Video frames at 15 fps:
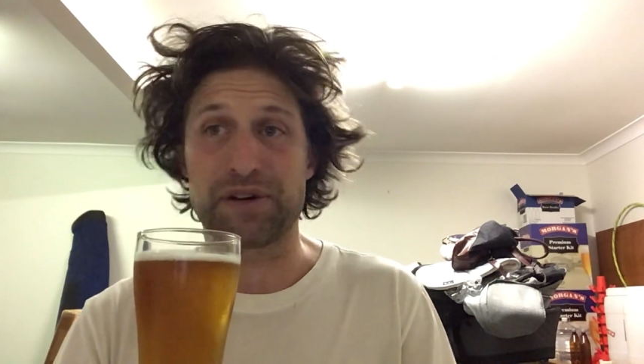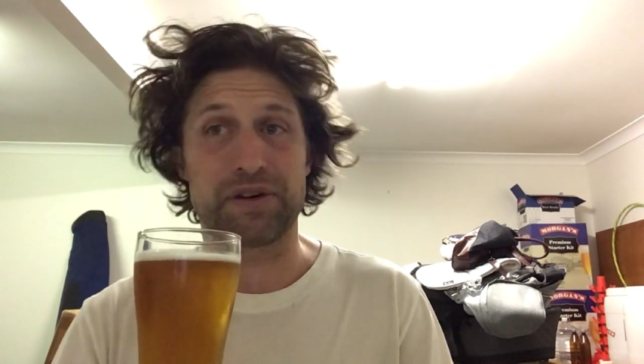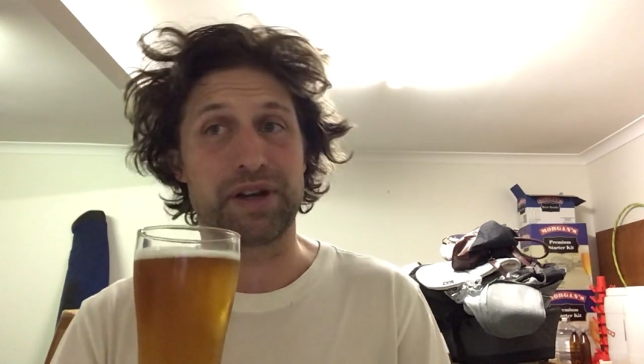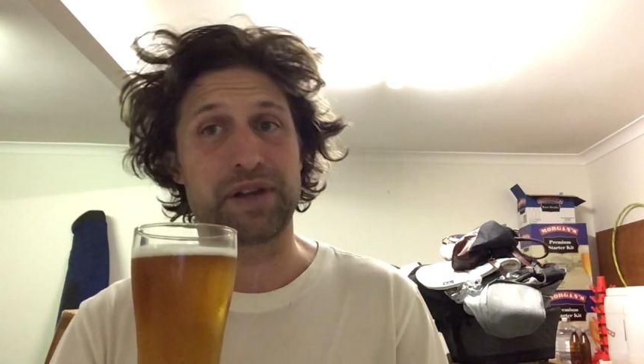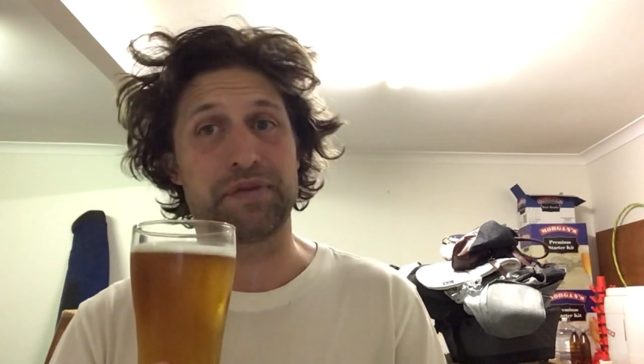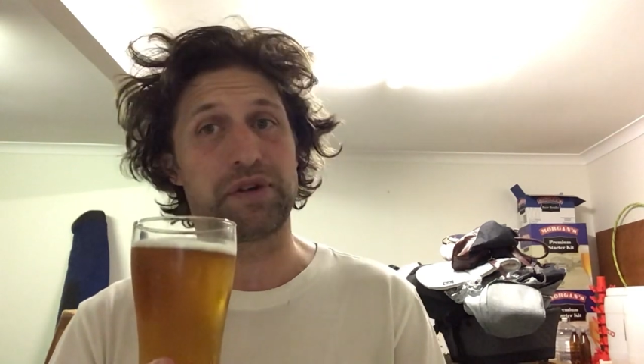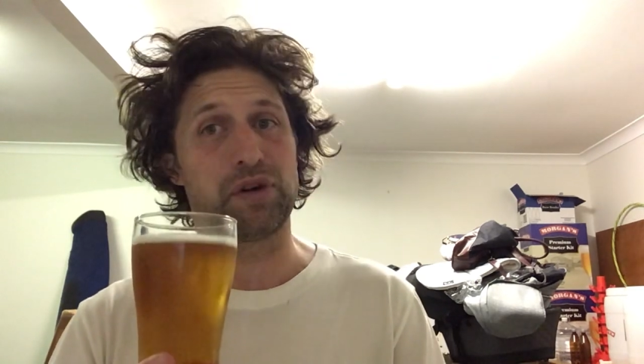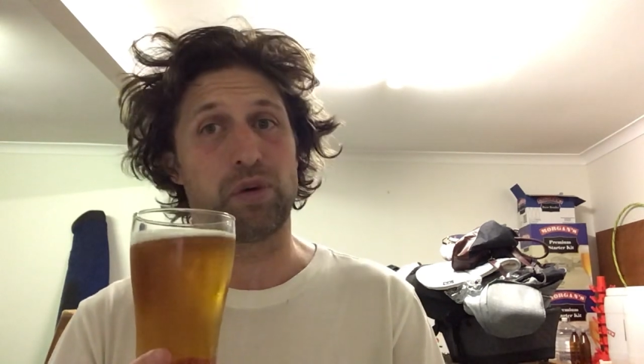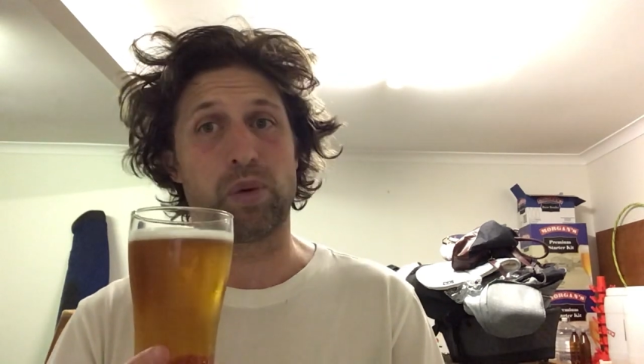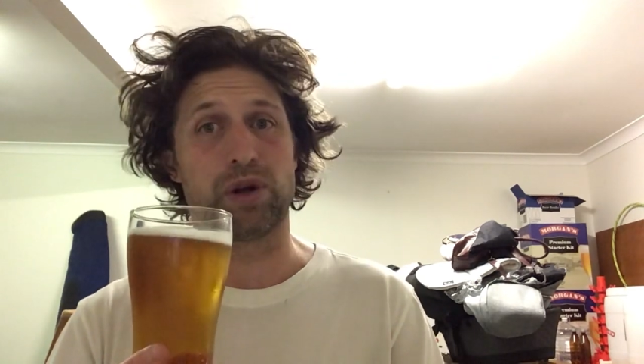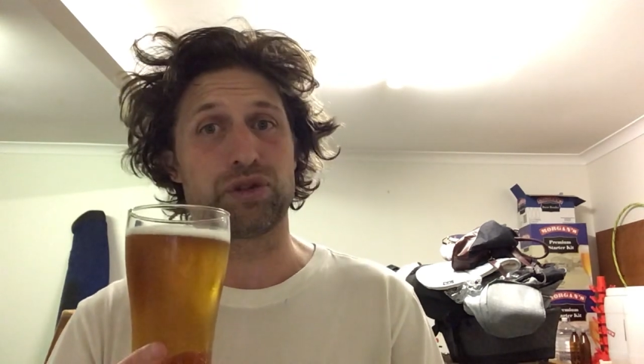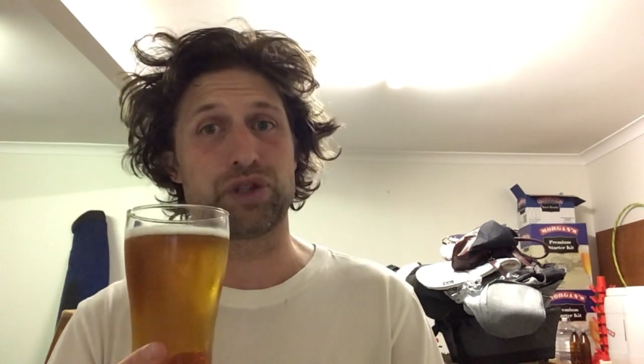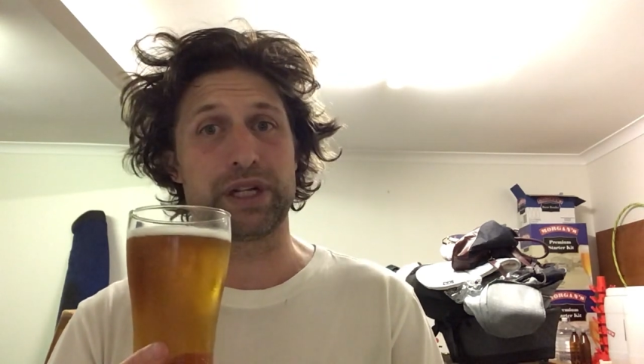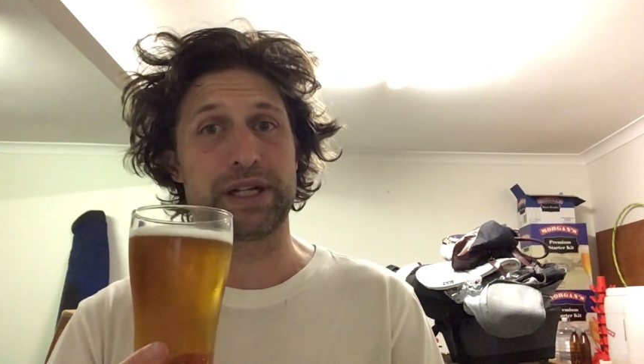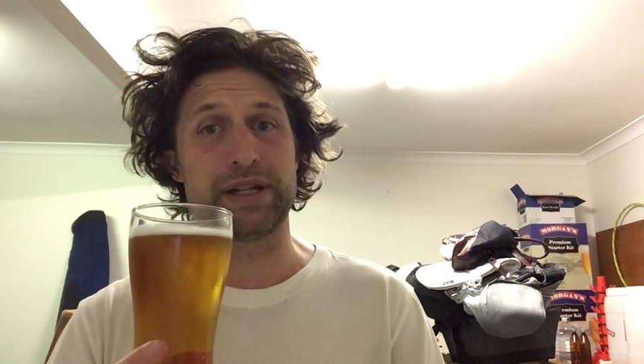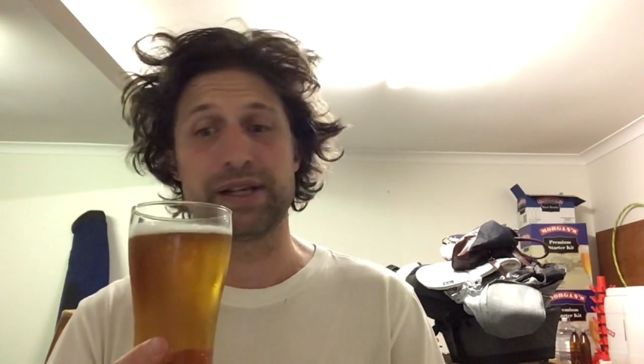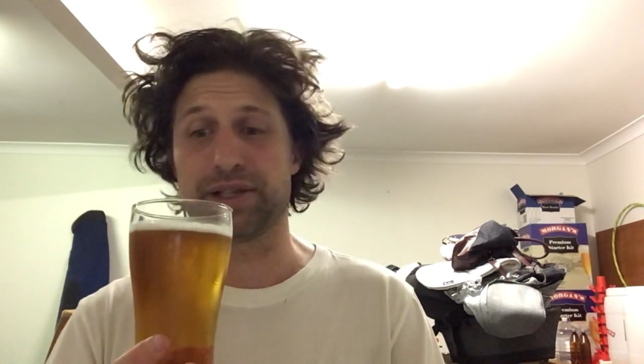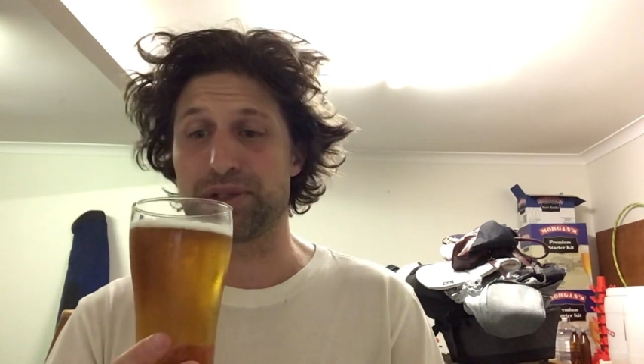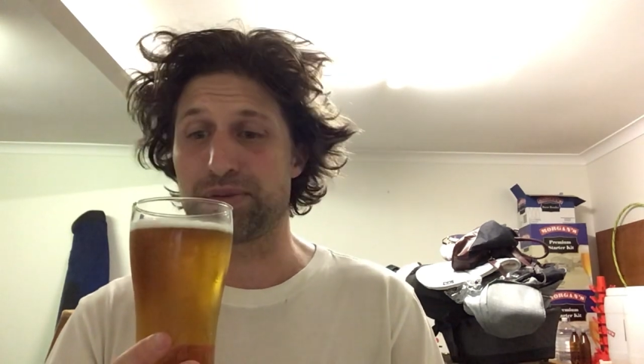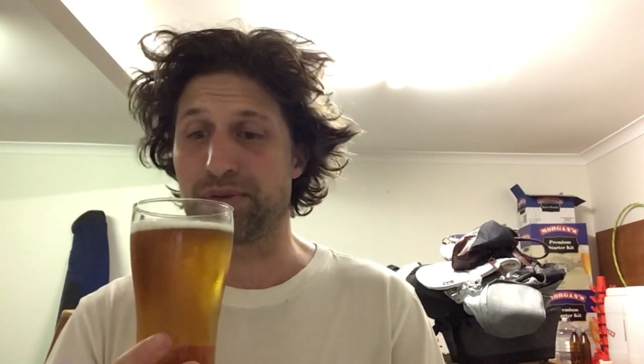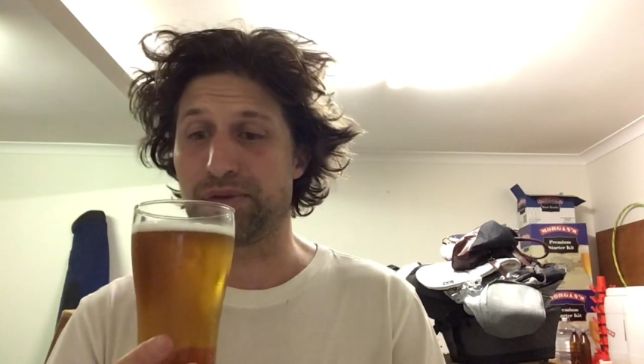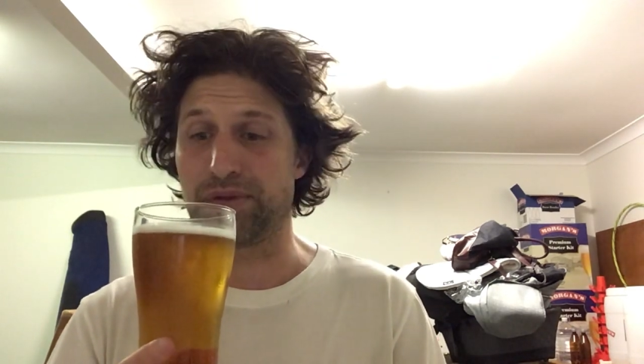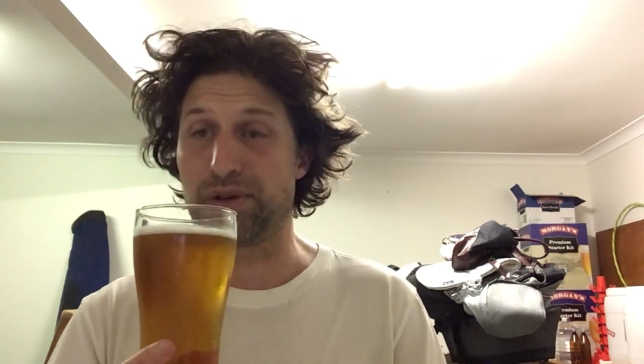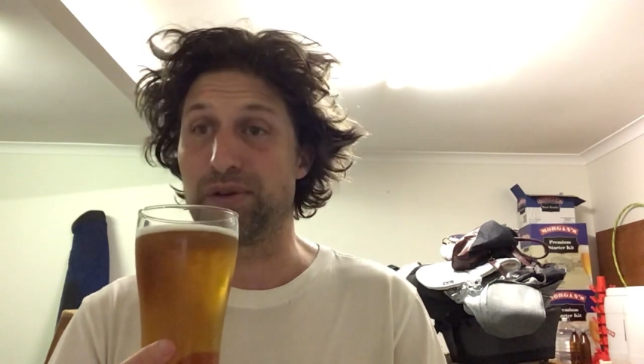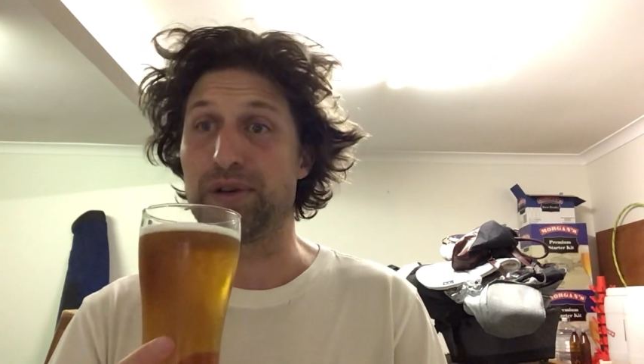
and if you're watching this review,